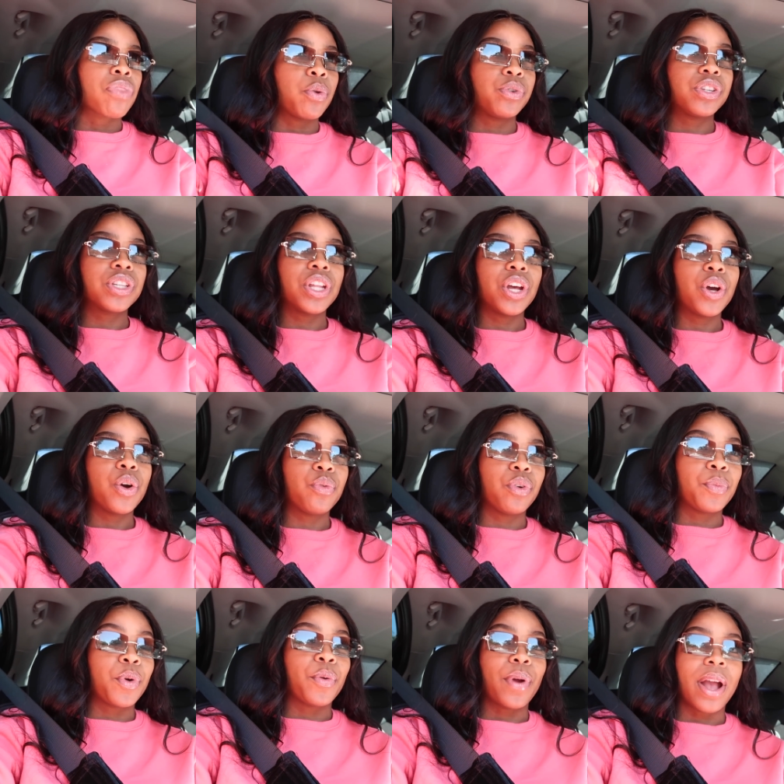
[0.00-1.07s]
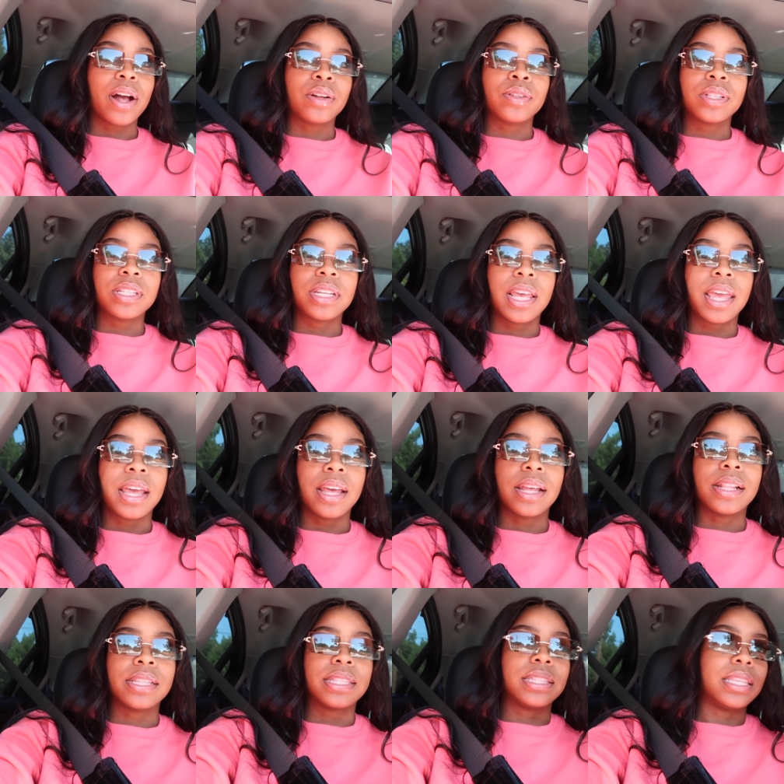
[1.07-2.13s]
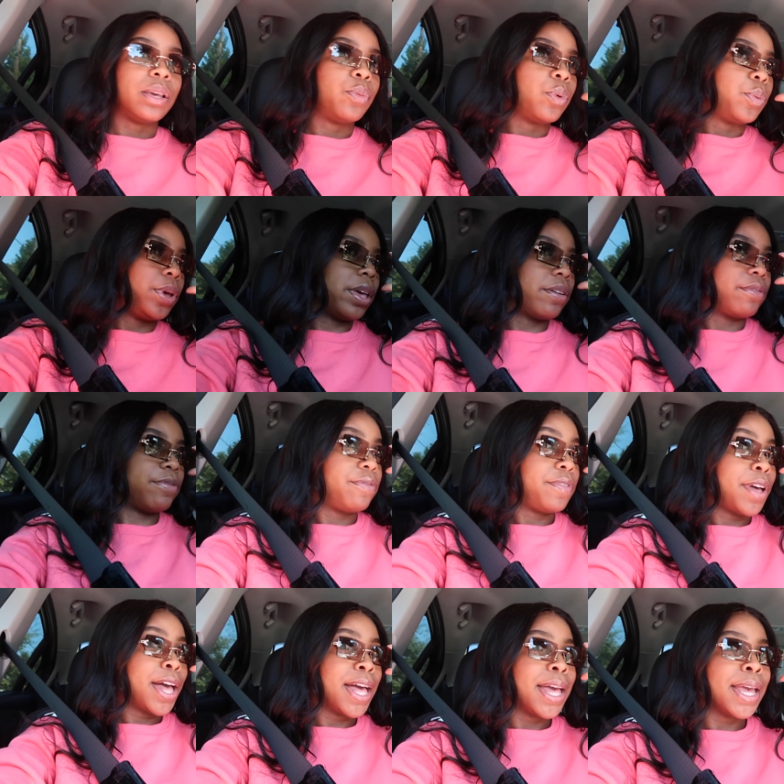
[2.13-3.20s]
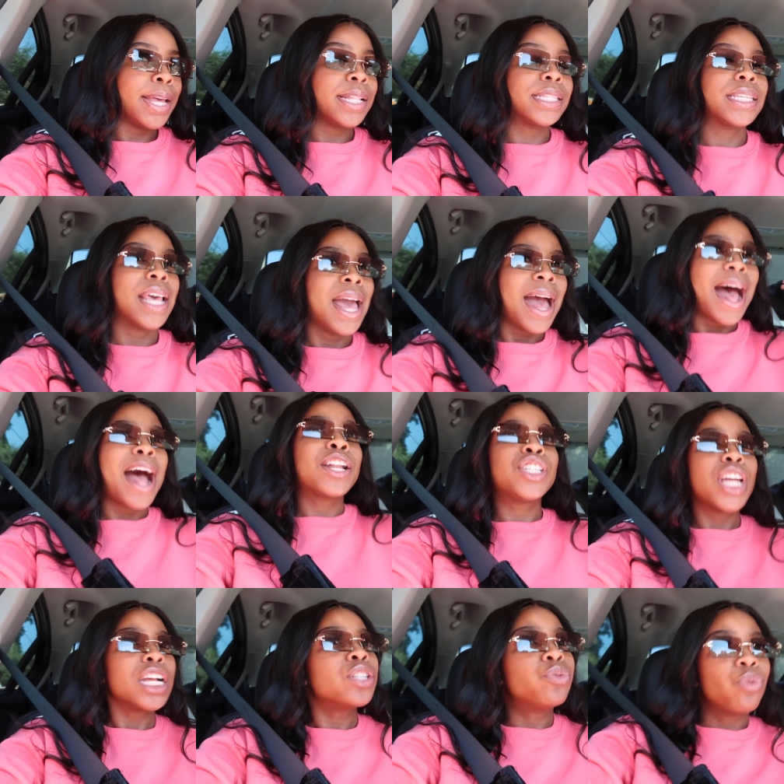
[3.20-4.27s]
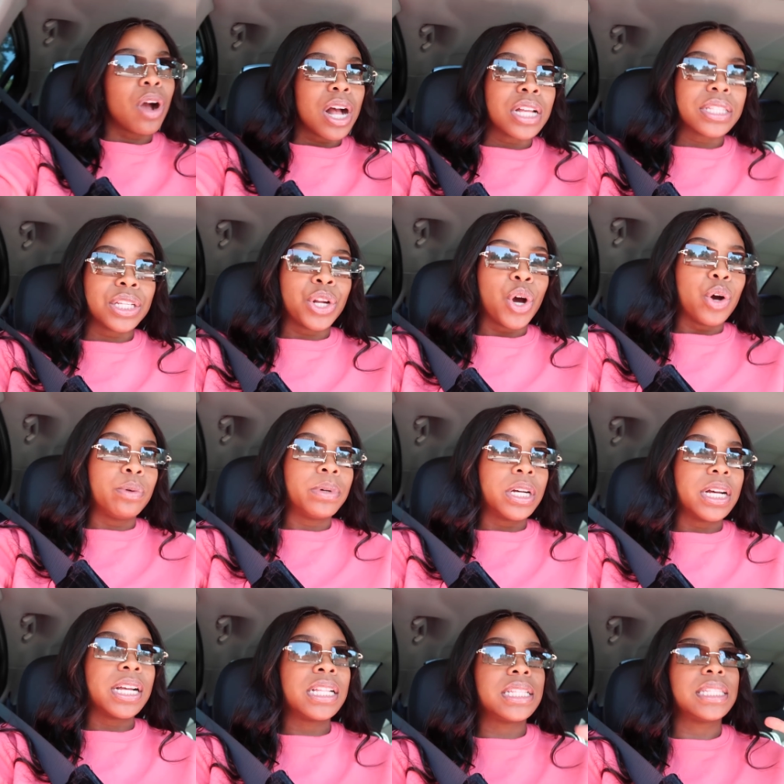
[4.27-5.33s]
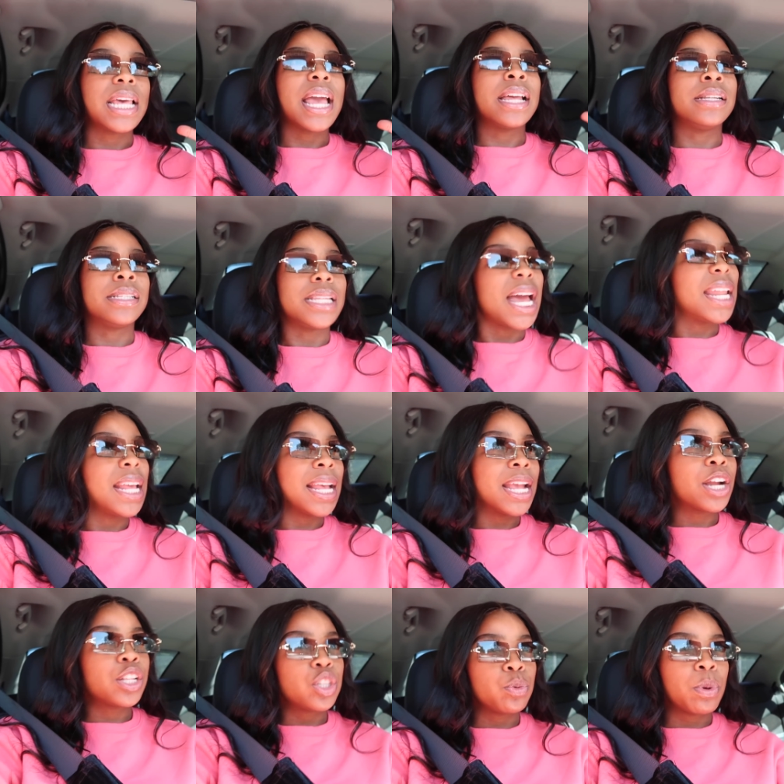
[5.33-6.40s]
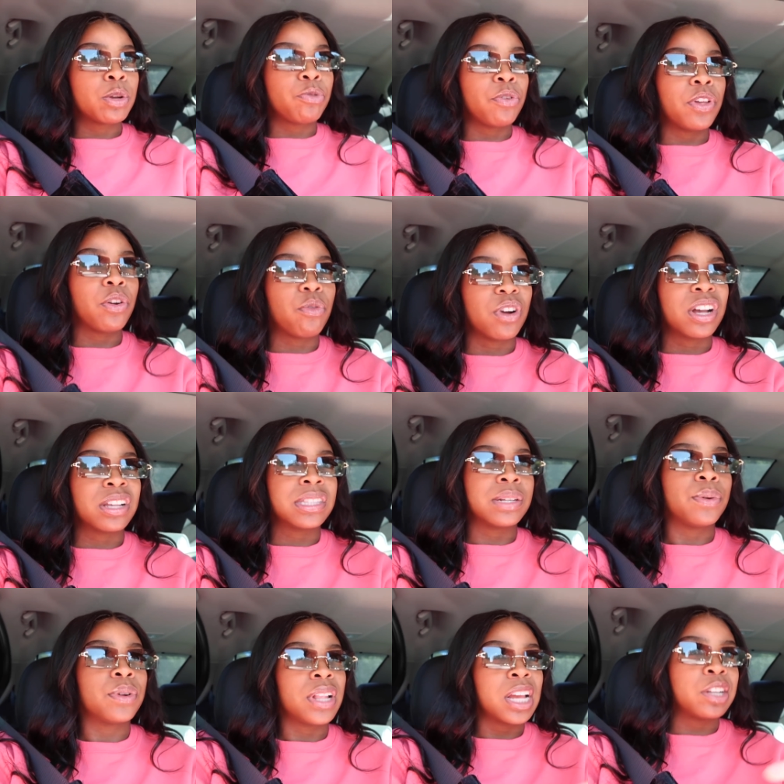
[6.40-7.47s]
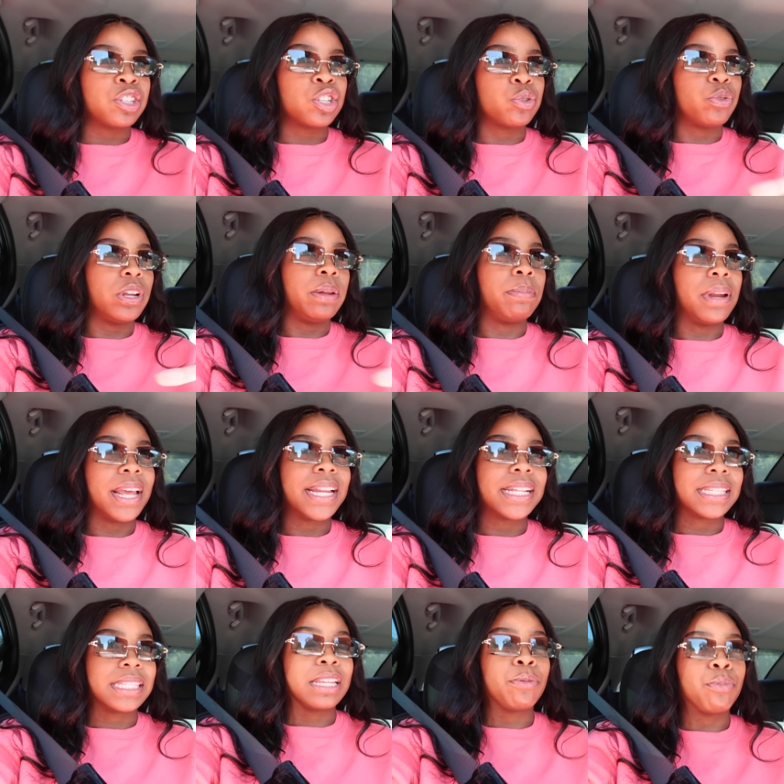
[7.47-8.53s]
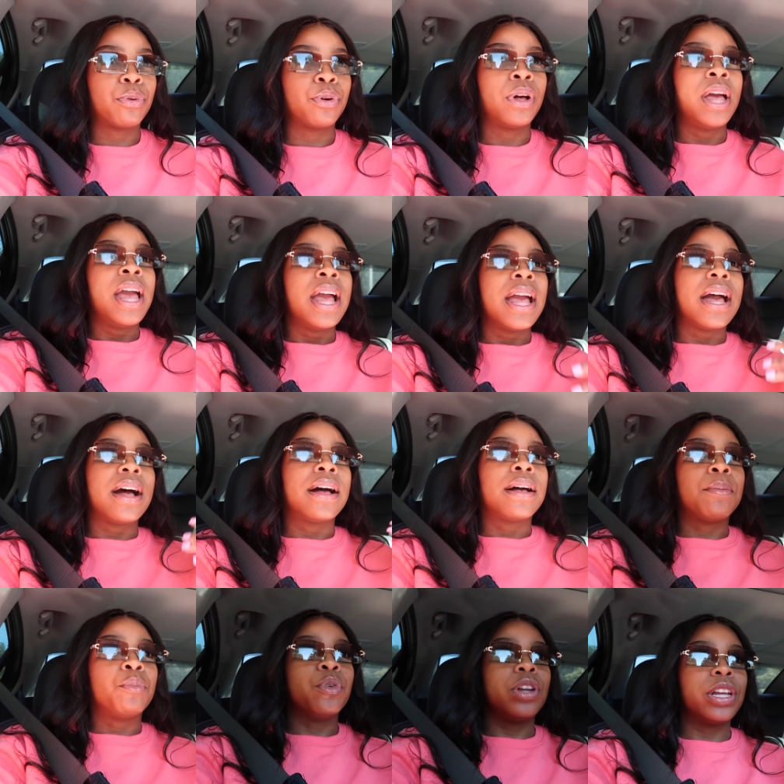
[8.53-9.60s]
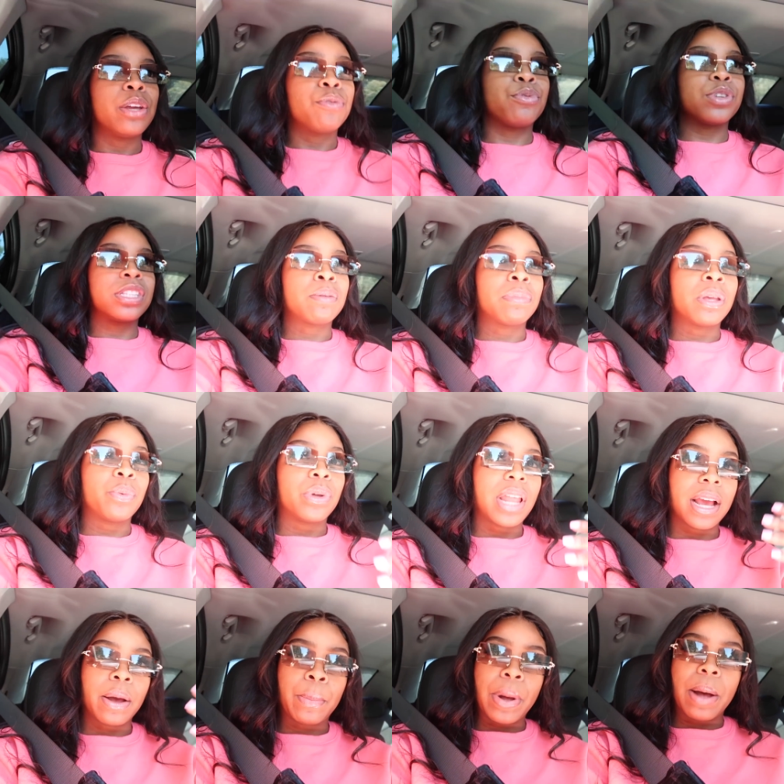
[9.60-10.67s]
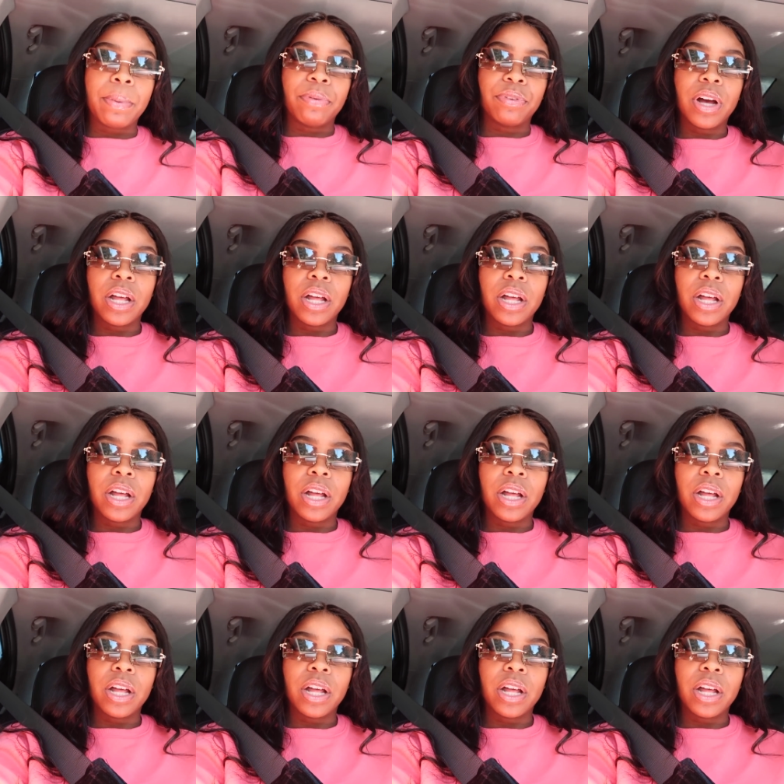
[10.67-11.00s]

we're just gonna go roam around and see what we can find I checked Ross and Home Goods and I didn't care too much for their rugs. They were like just really plain and simple. Um, we're looking for something with like a pop of